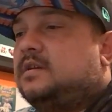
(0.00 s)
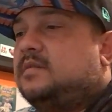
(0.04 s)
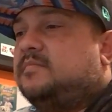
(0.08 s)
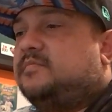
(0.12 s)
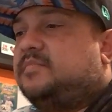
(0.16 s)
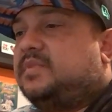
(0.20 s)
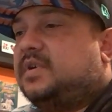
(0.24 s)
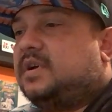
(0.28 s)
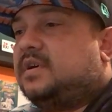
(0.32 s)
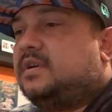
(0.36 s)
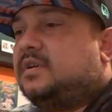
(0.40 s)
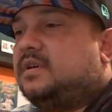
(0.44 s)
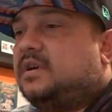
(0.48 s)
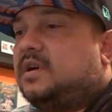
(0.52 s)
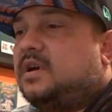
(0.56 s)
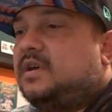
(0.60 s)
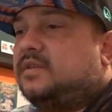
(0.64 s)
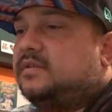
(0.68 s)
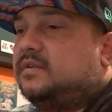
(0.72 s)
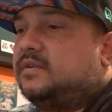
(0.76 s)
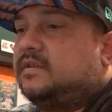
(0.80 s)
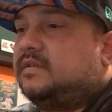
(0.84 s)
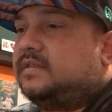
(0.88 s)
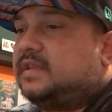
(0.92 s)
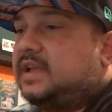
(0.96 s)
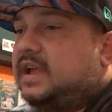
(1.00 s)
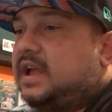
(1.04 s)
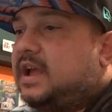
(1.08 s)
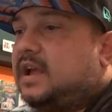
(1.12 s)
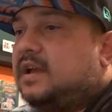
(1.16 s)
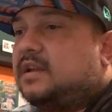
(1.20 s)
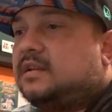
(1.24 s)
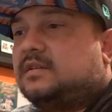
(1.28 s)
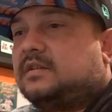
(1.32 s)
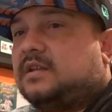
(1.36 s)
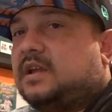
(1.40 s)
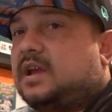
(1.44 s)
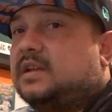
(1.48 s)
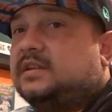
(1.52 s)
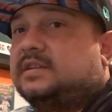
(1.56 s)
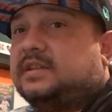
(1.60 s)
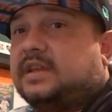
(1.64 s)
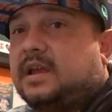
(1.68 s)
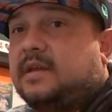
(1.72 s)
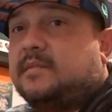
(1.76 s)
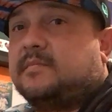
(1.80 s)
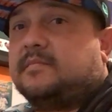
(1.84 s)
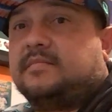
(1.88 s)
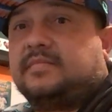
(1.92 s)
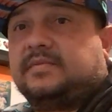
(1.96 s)
but other than that, not
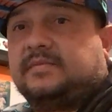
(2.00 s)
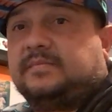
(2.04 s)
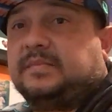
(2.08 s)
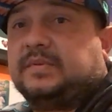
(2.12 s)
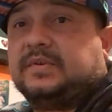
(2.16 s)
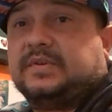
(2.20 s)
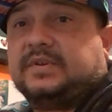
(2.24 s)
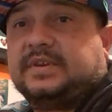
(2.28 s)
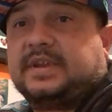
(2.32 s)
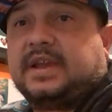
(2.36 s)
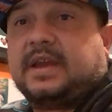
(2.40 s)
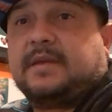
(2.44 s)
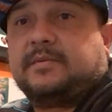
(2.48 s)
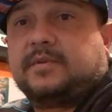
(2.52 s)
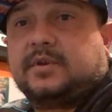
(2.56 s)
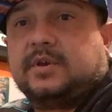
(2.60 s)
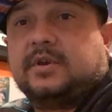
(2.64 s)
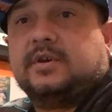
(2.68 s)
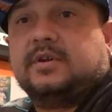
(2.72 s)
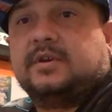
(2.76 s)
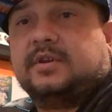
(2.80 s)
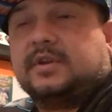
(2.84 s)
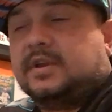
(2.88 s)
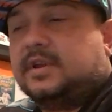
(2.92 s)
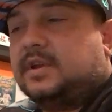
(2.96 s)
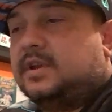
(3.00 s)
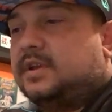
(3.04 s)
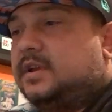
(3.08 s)
damn, pretty damn good.